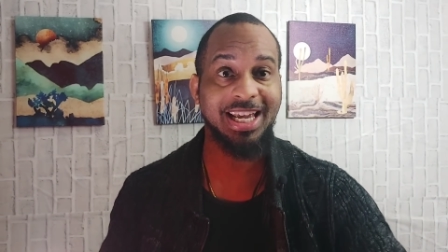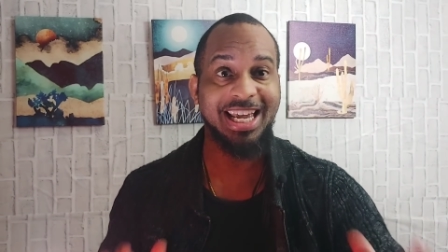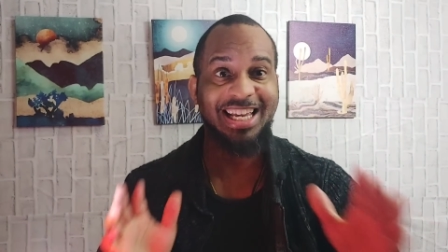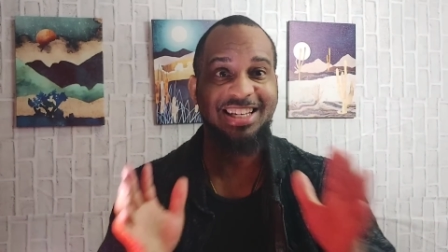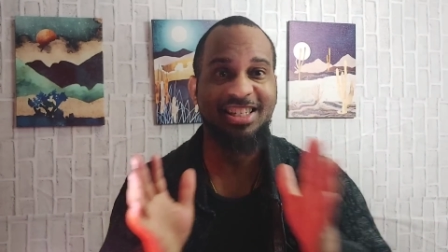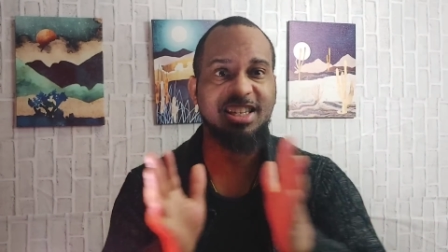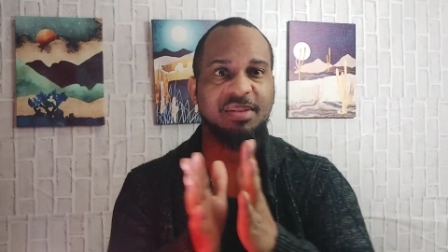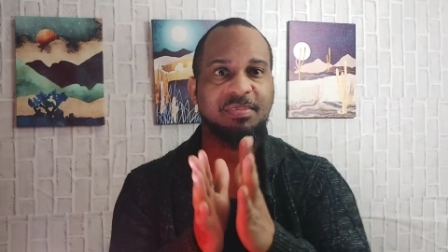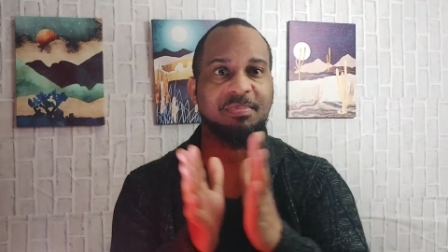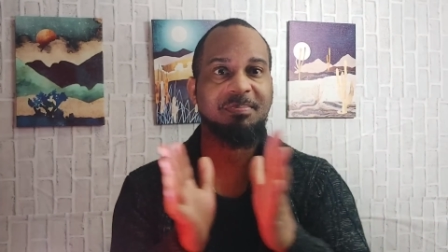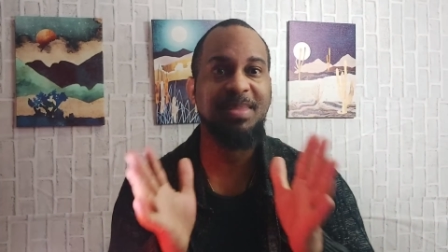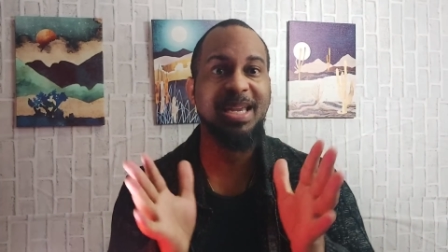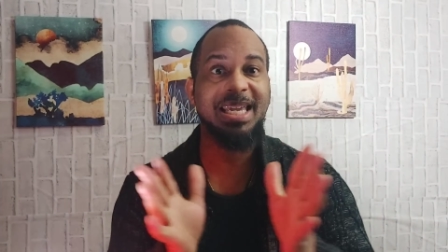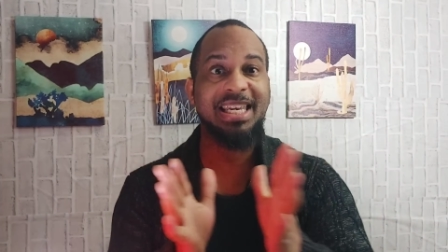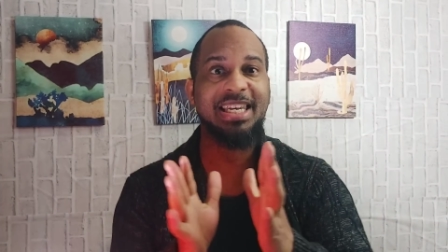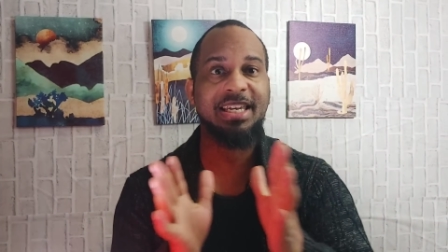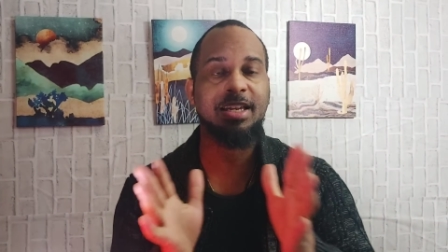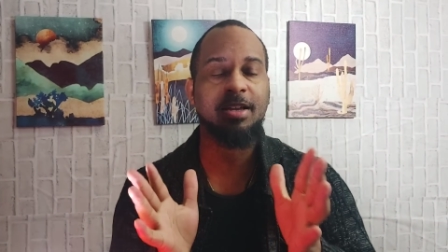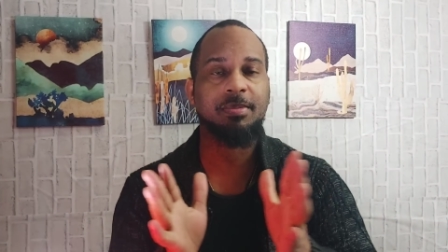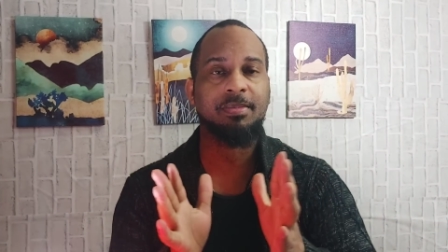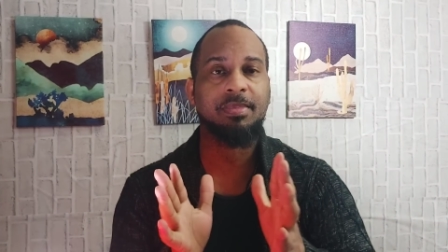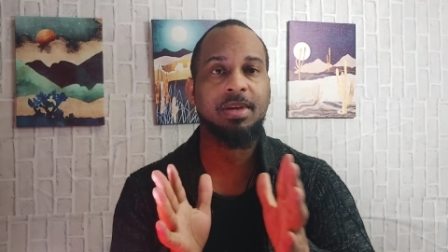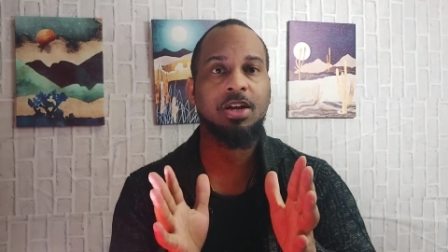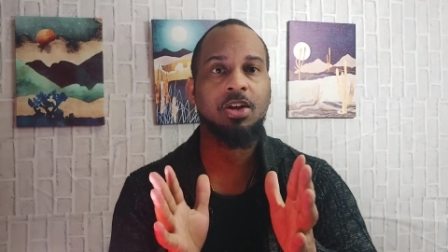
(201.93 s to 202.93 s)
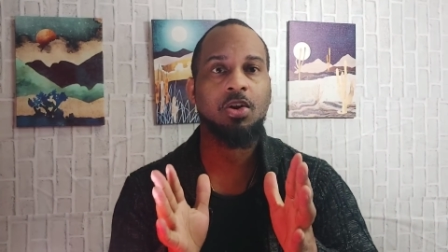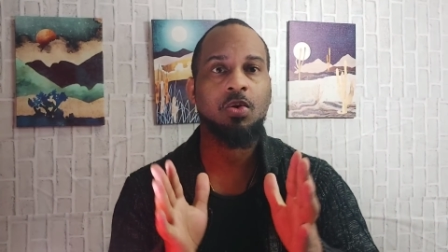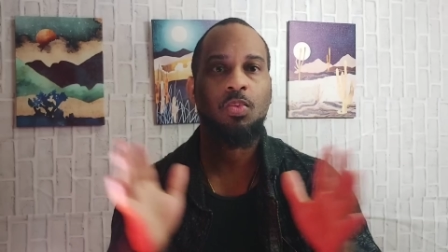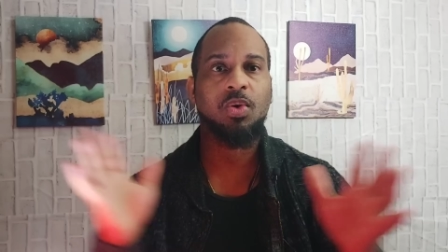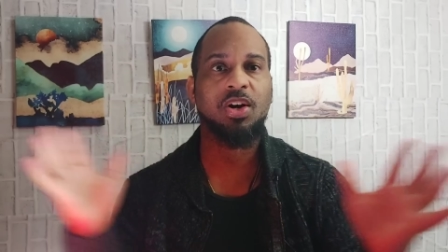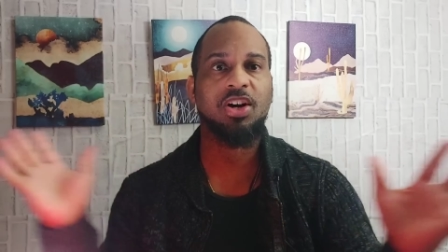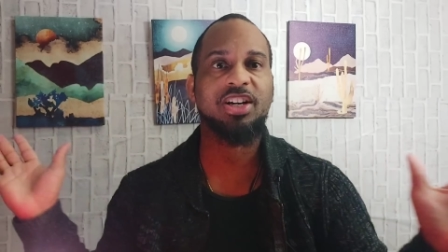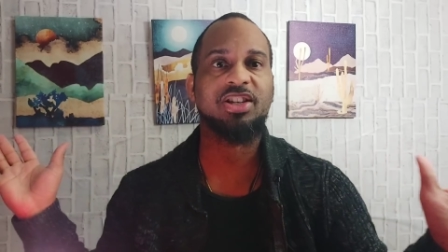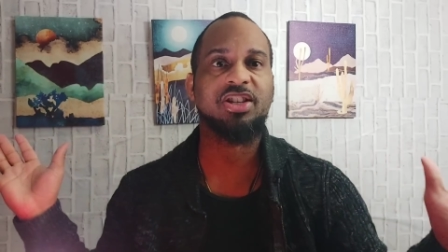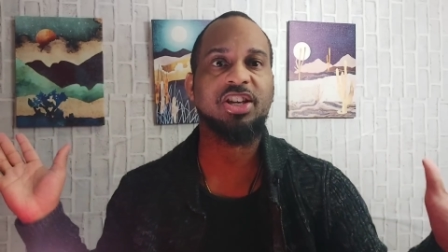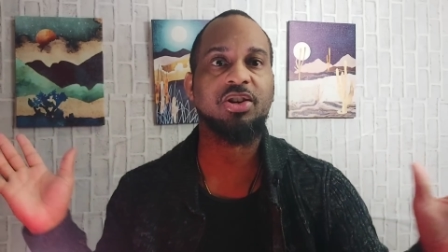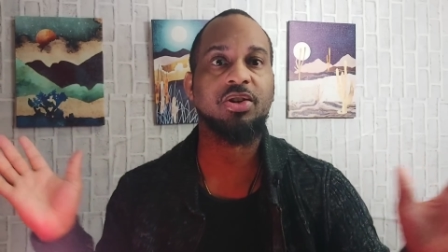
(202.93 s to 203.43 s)
It's a medium
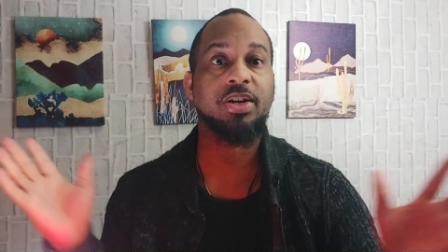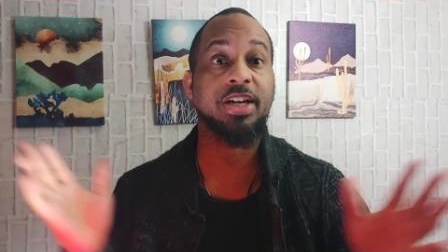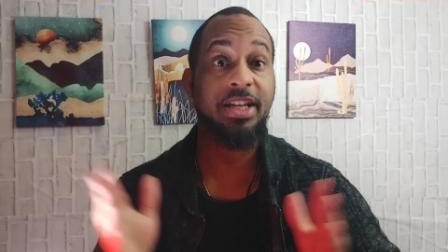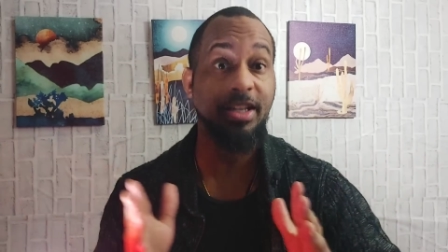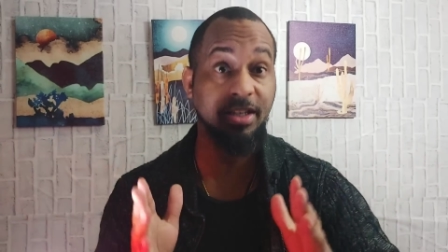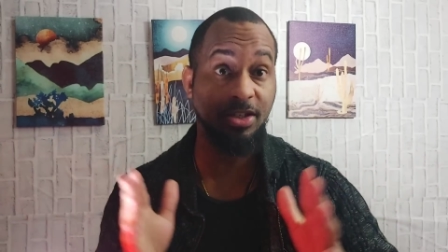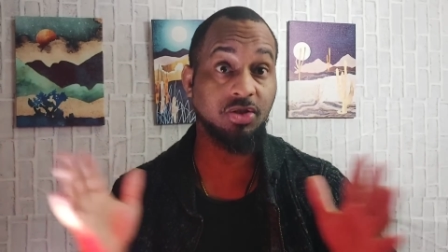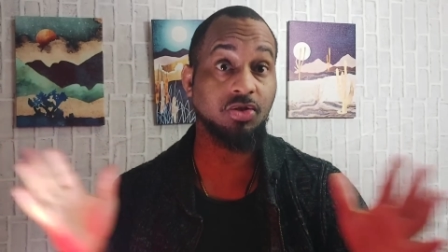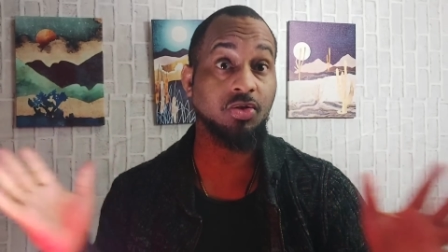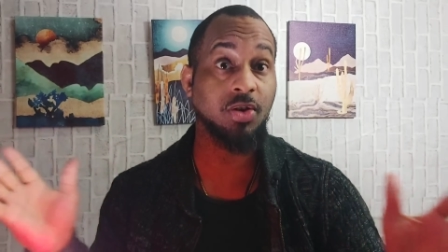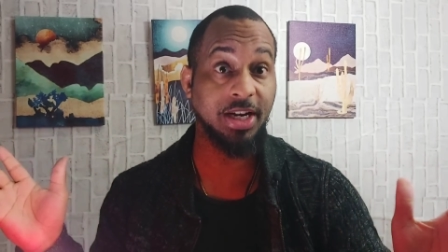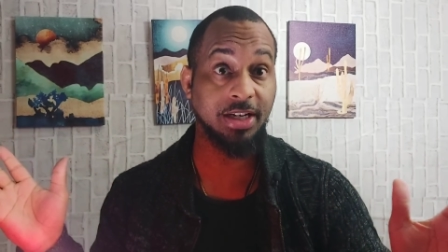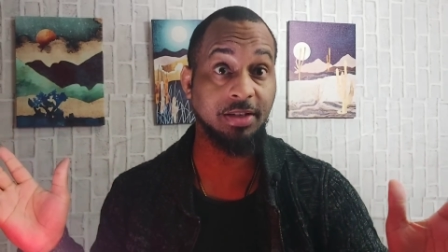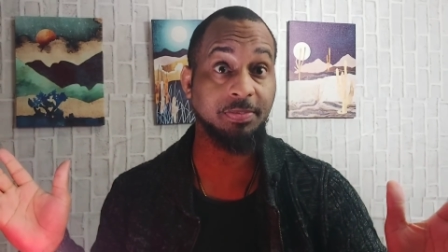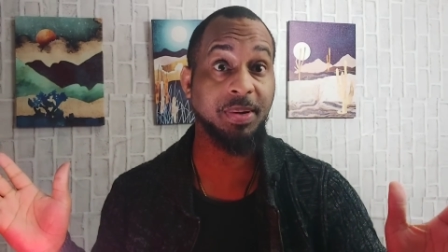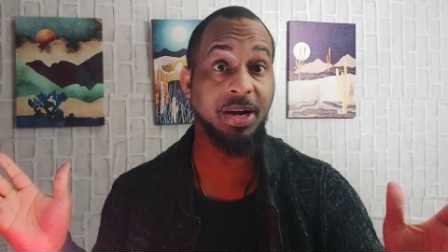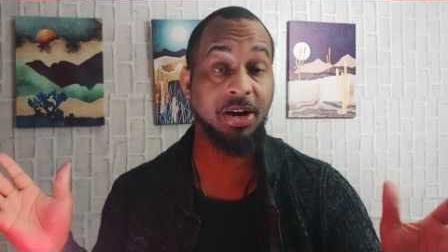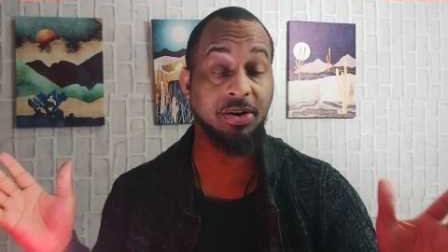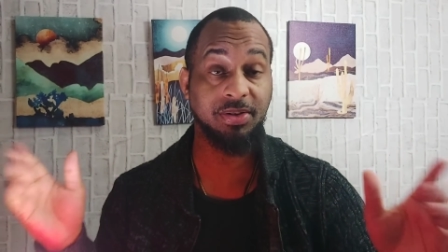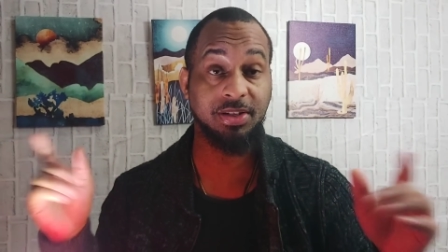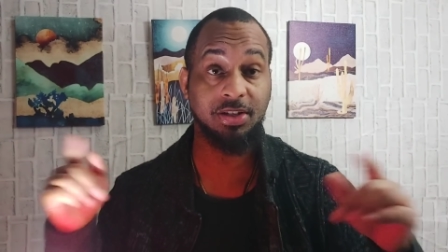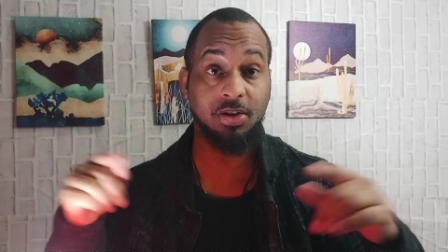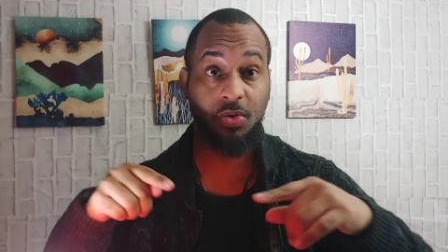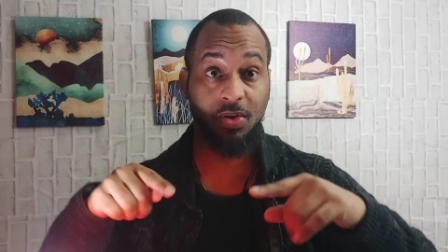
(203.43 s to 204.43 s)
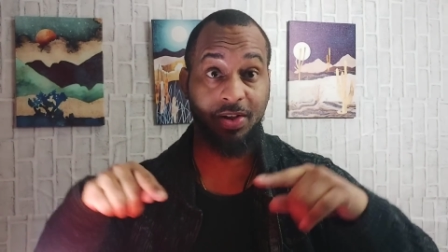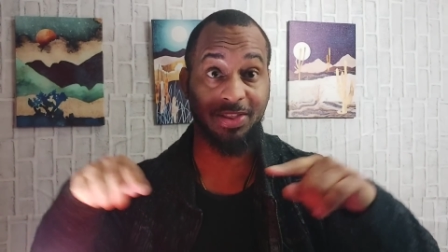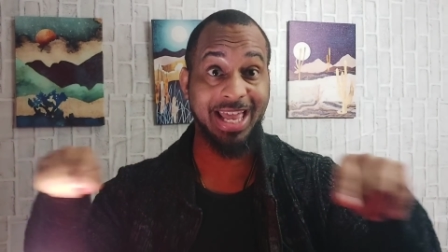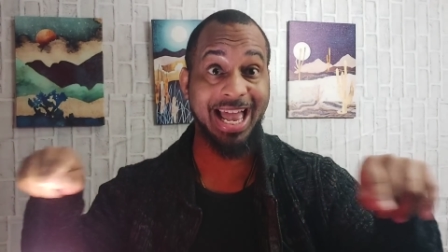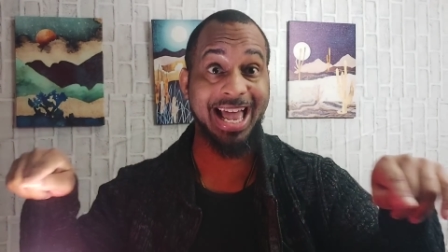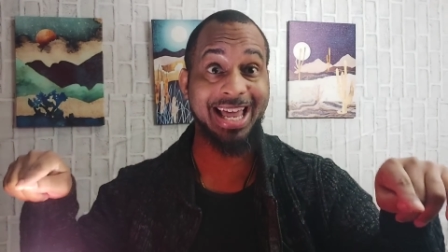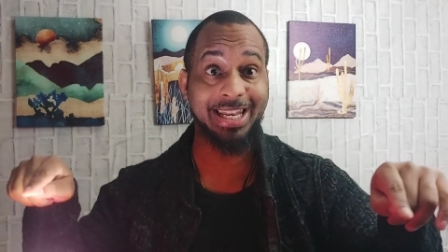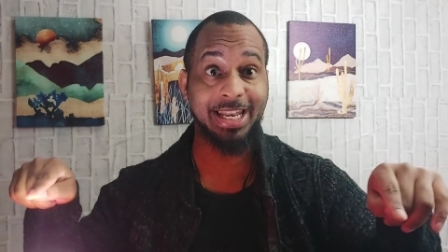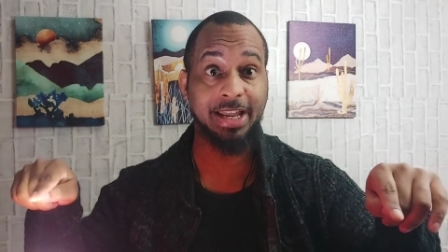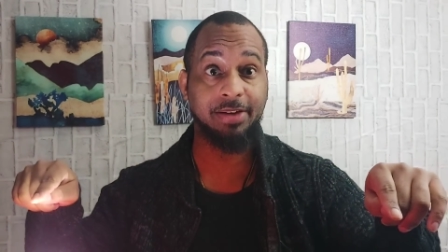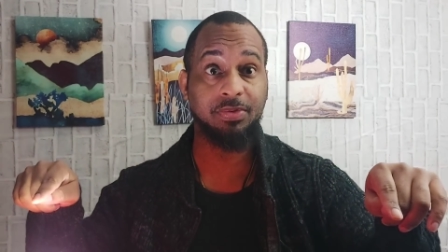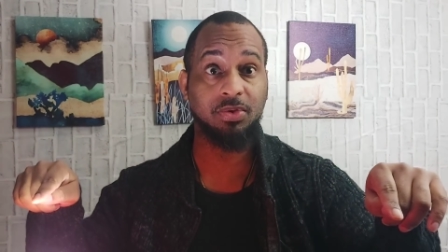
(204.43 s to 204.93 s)
where there is transparency on
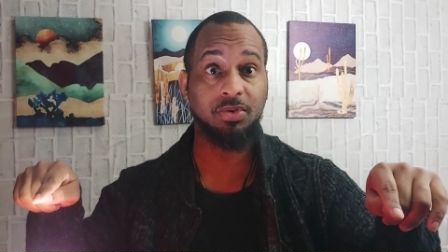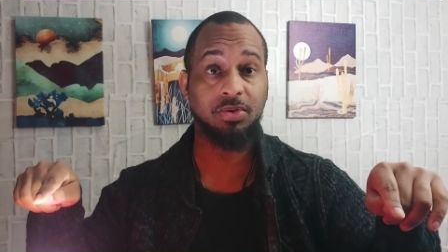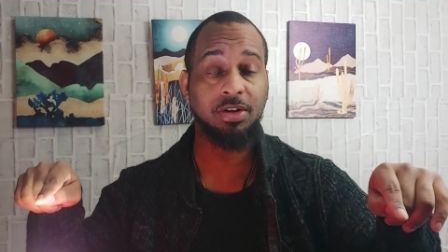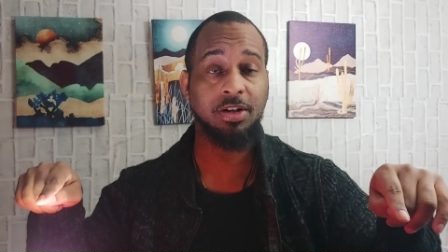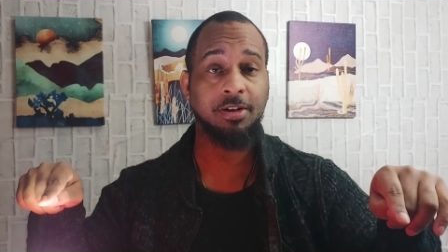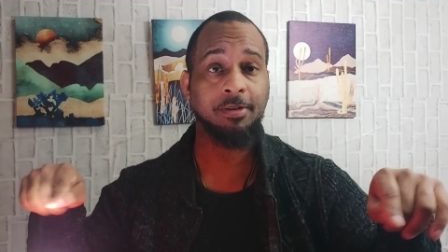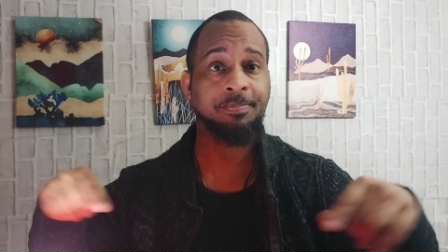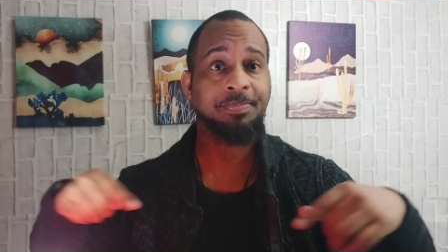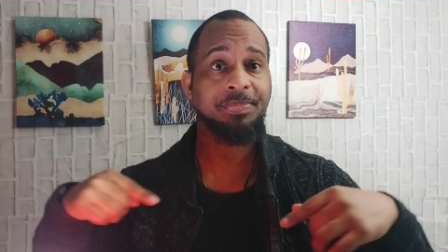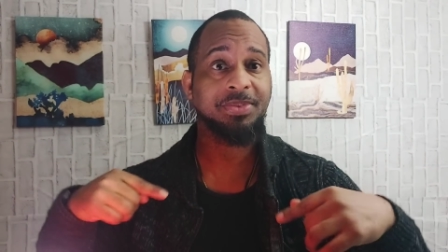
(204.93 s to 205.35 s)
that level,